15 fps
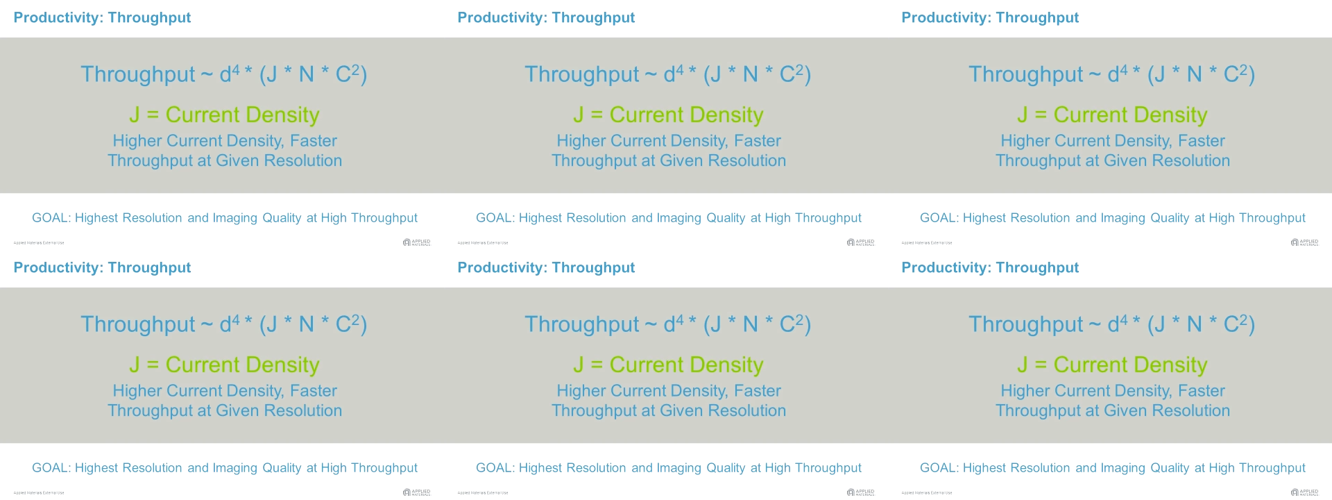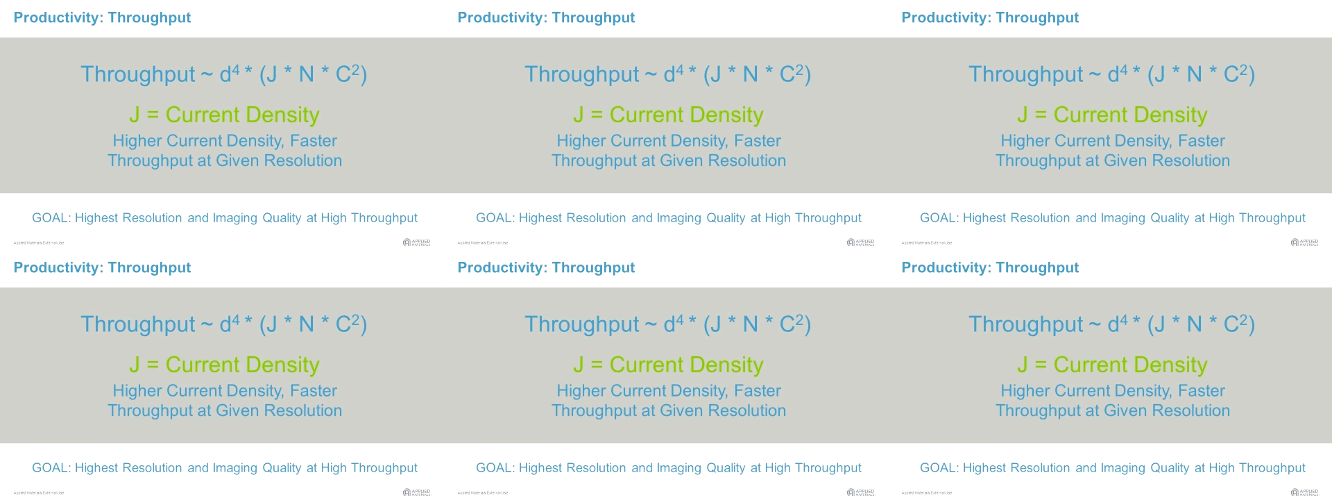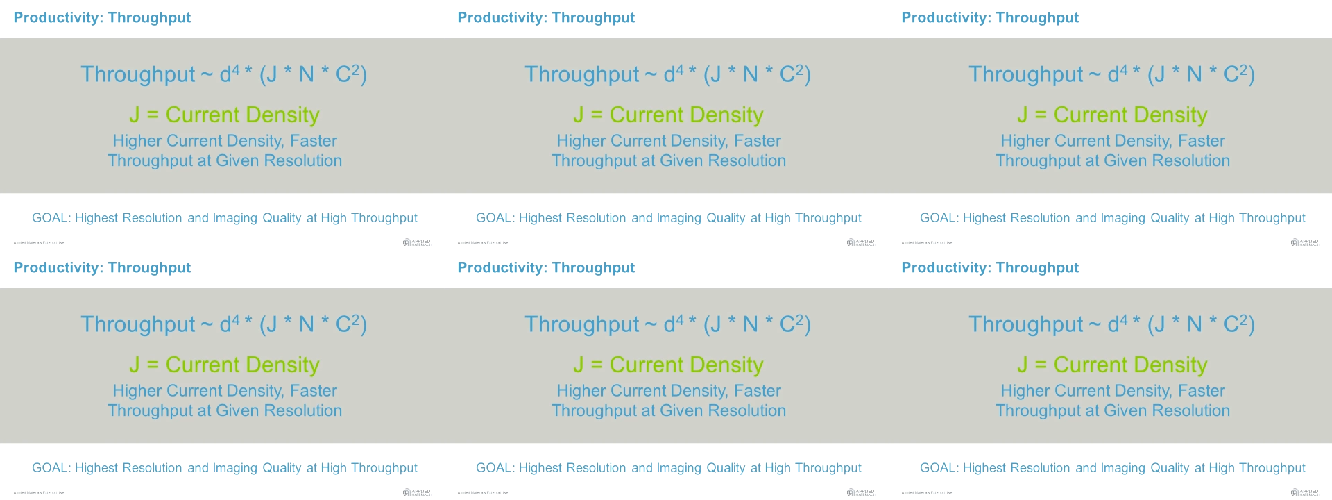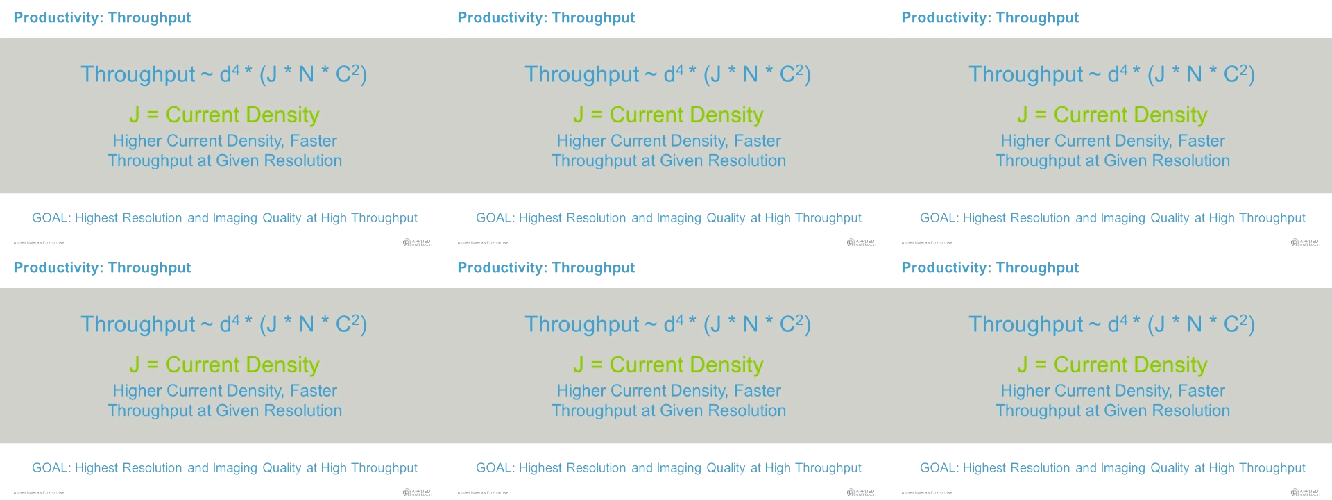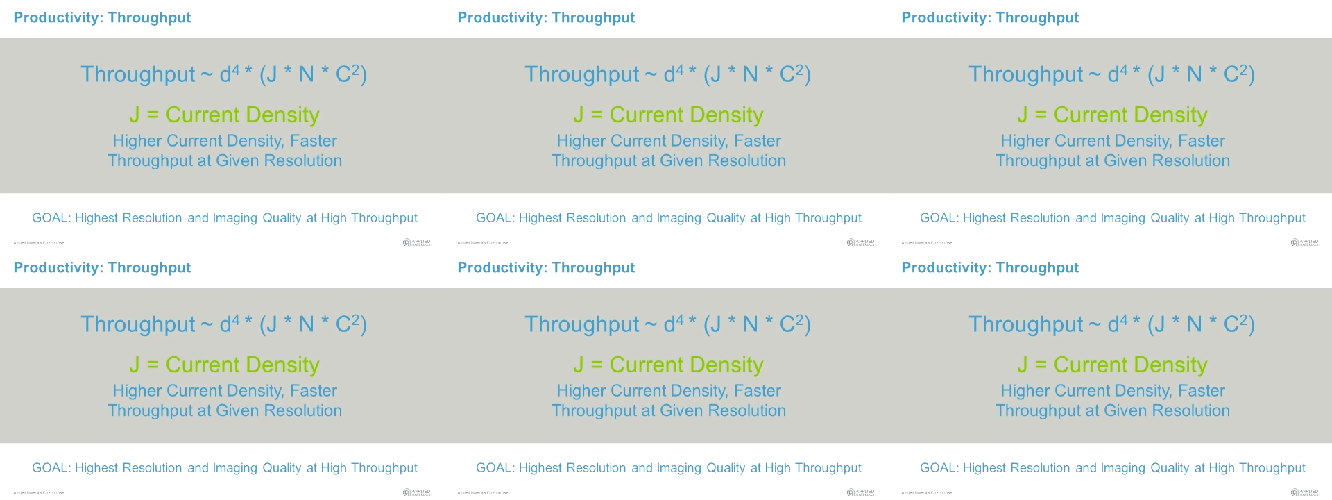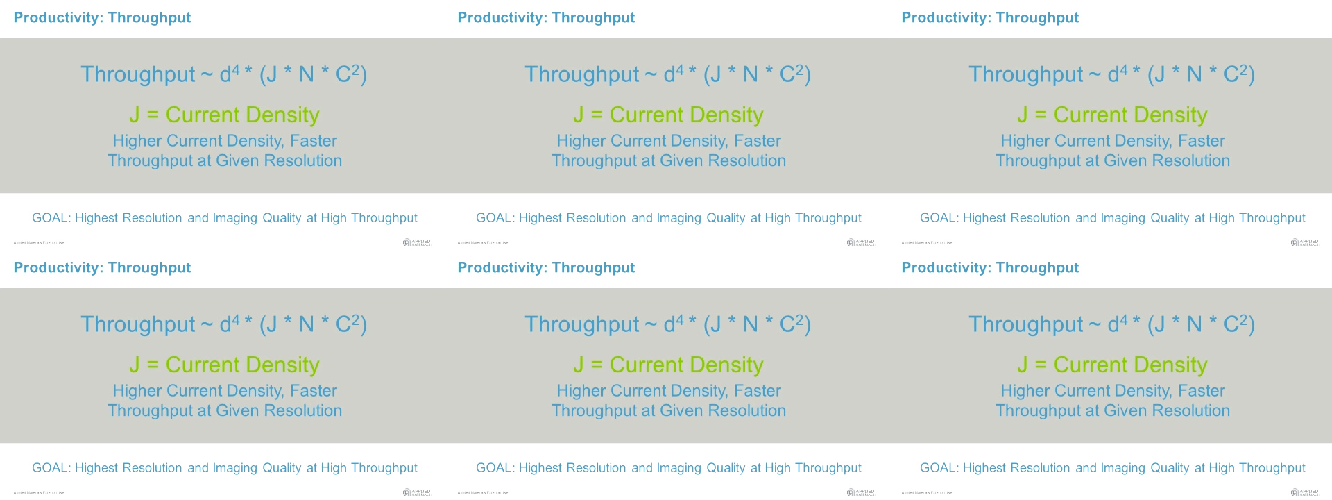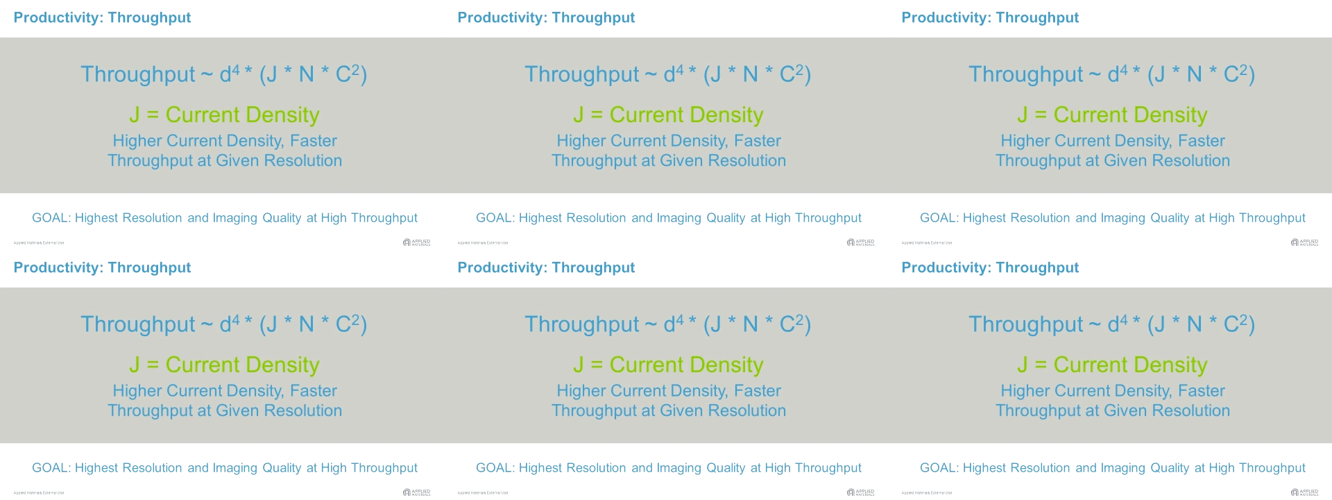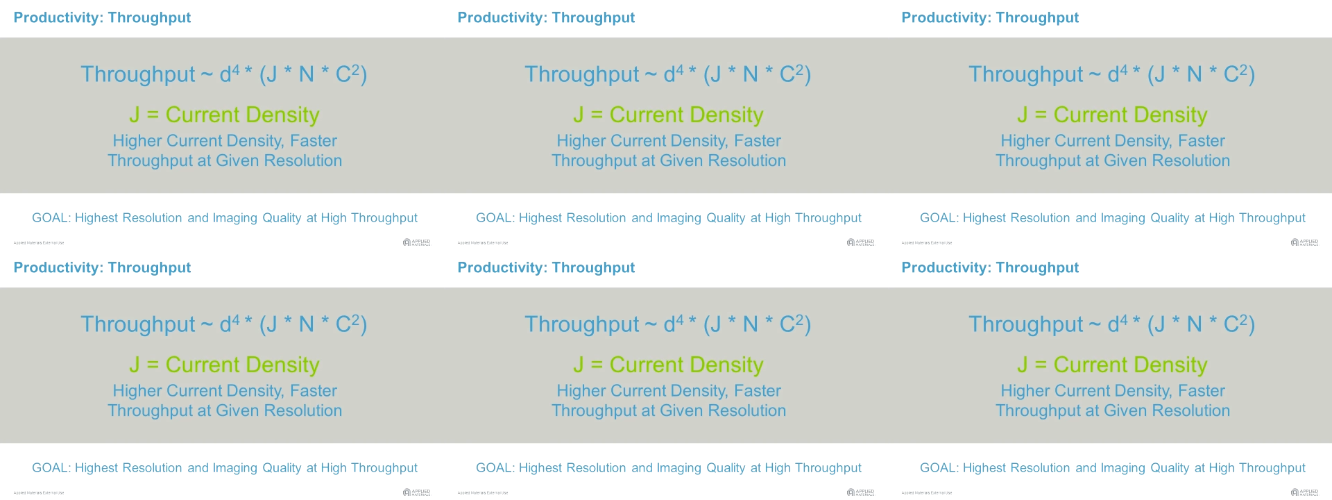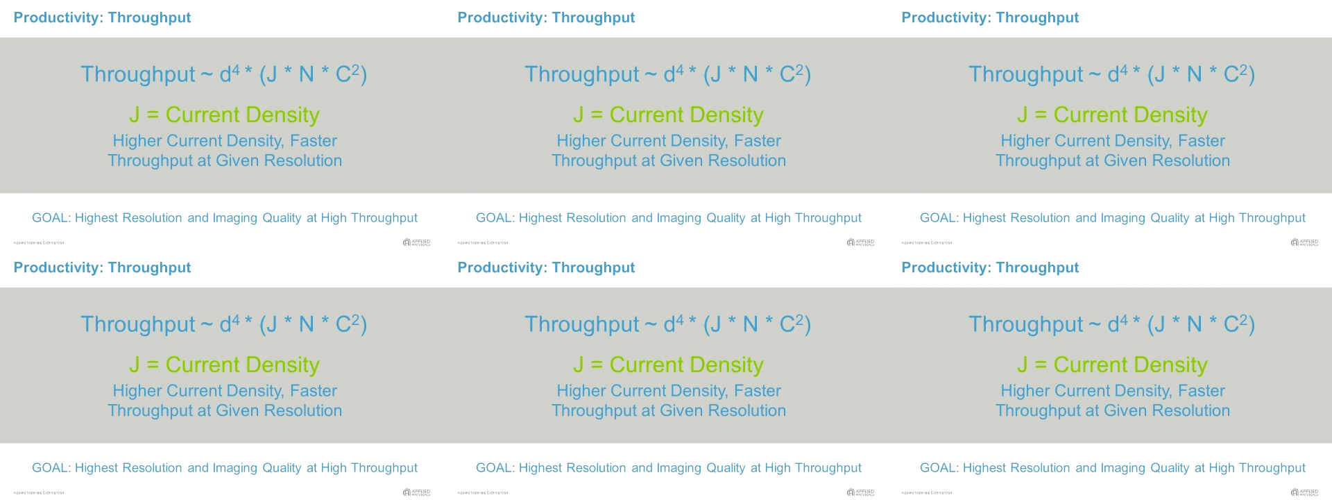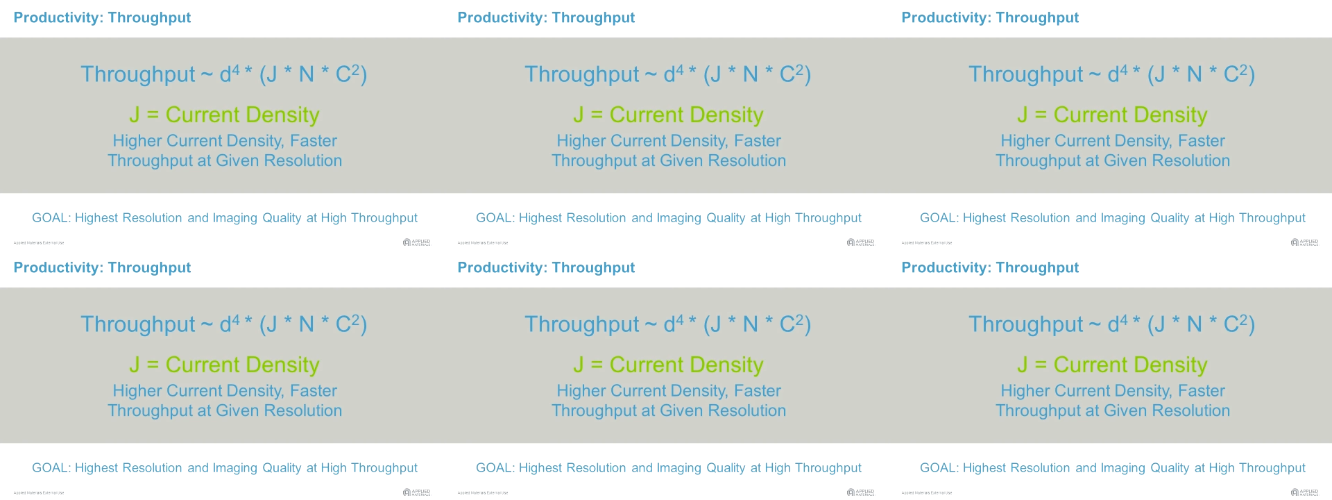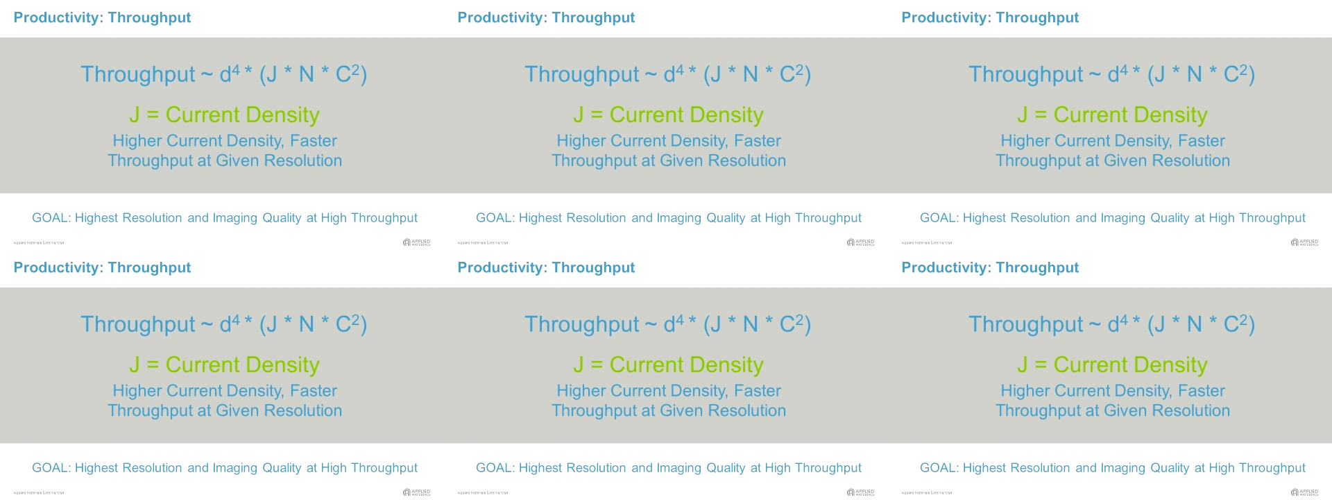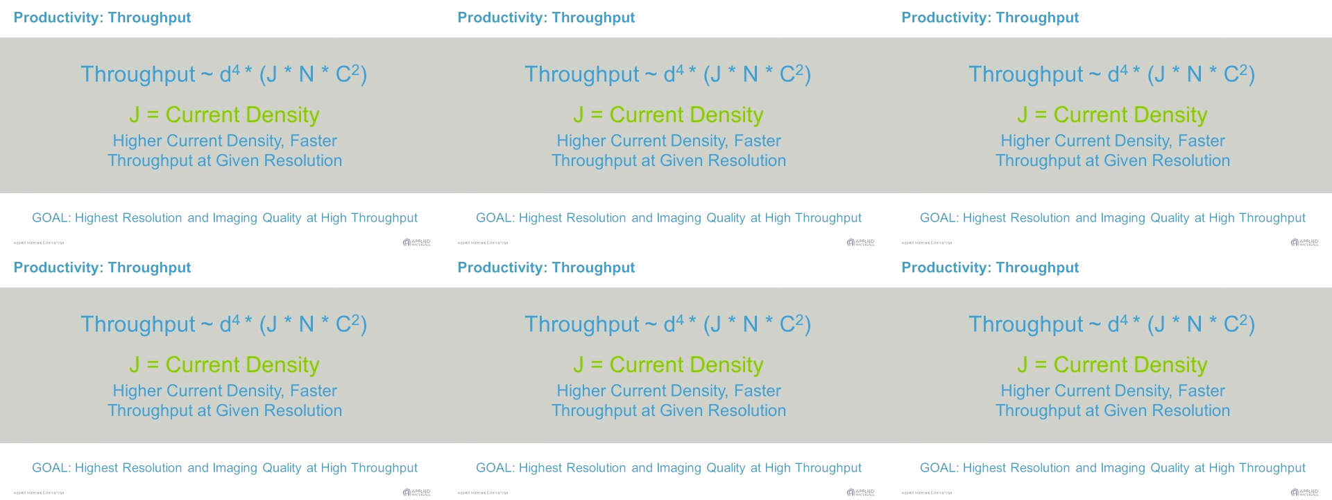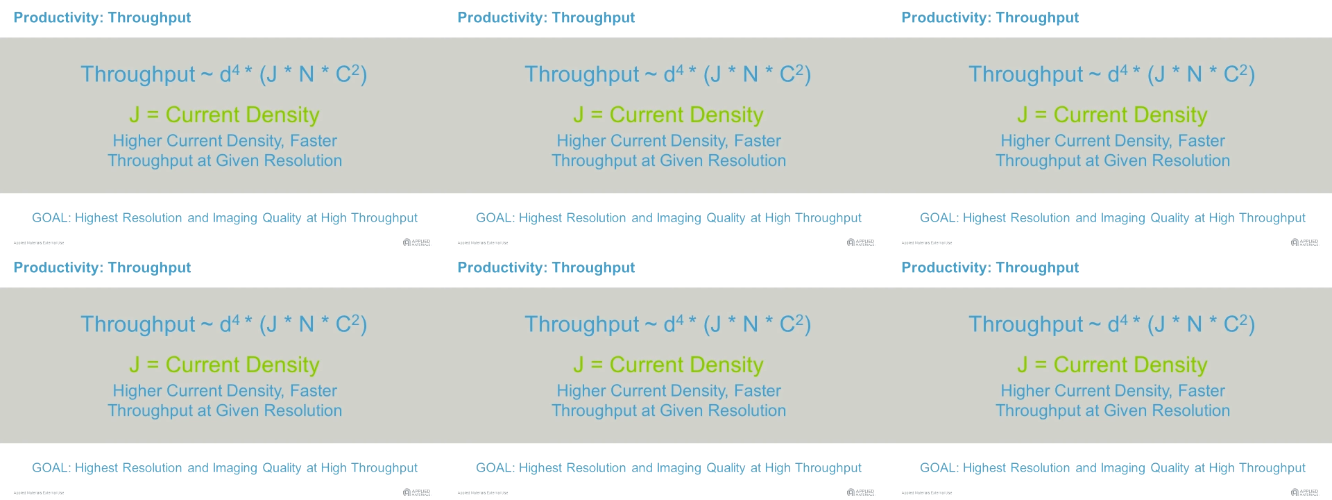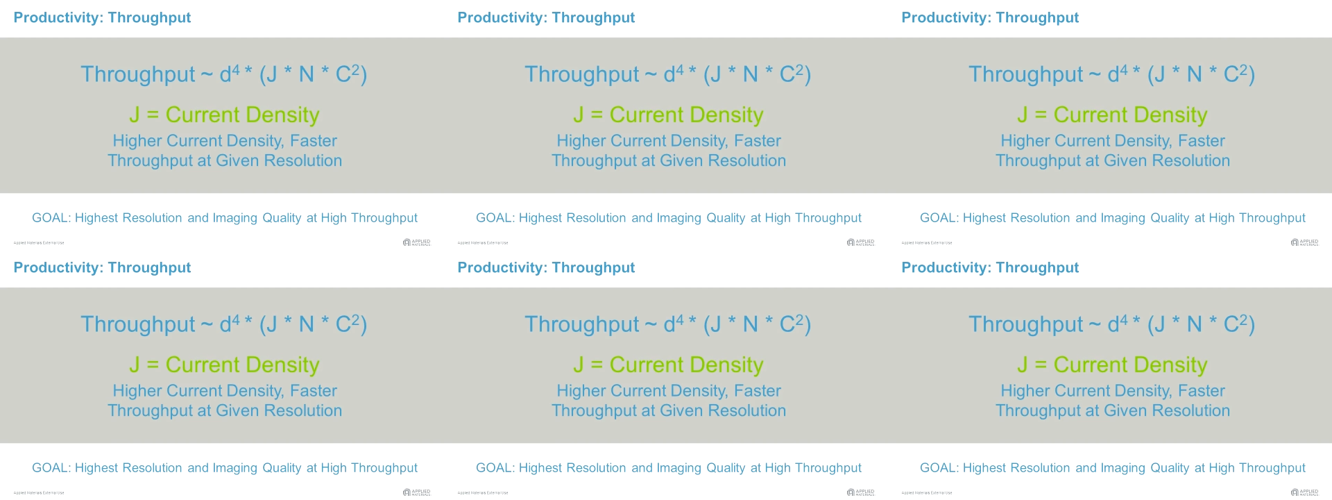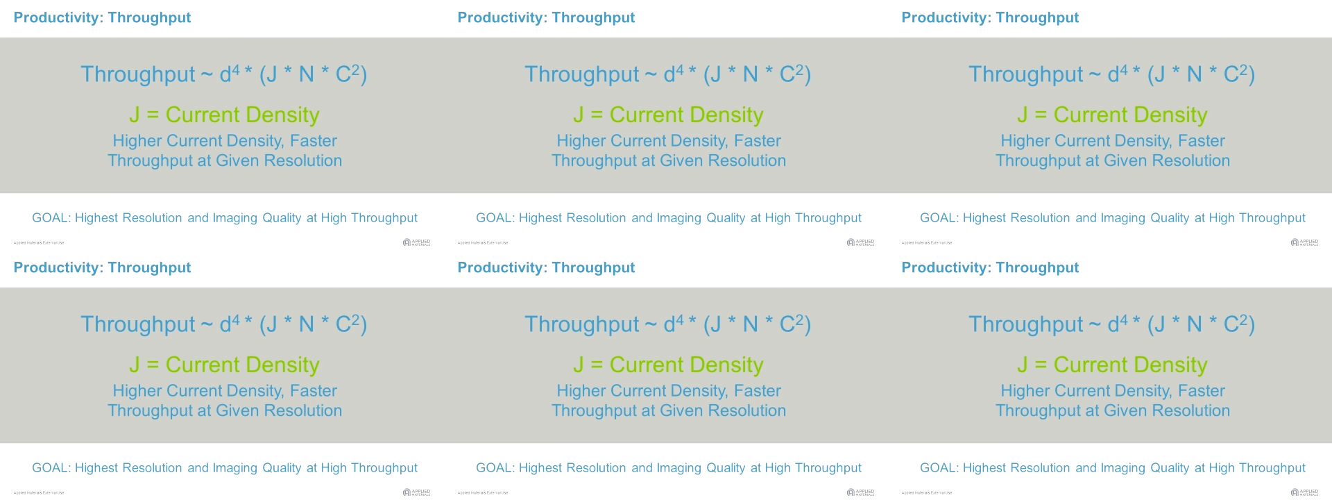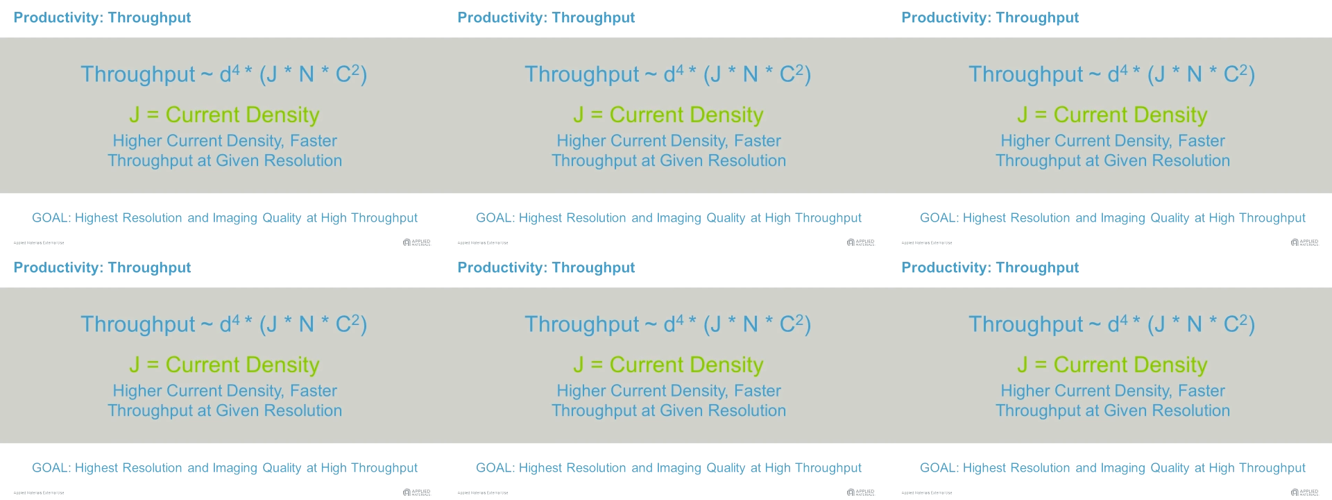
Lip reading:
No face is visible, so there are no lips to read.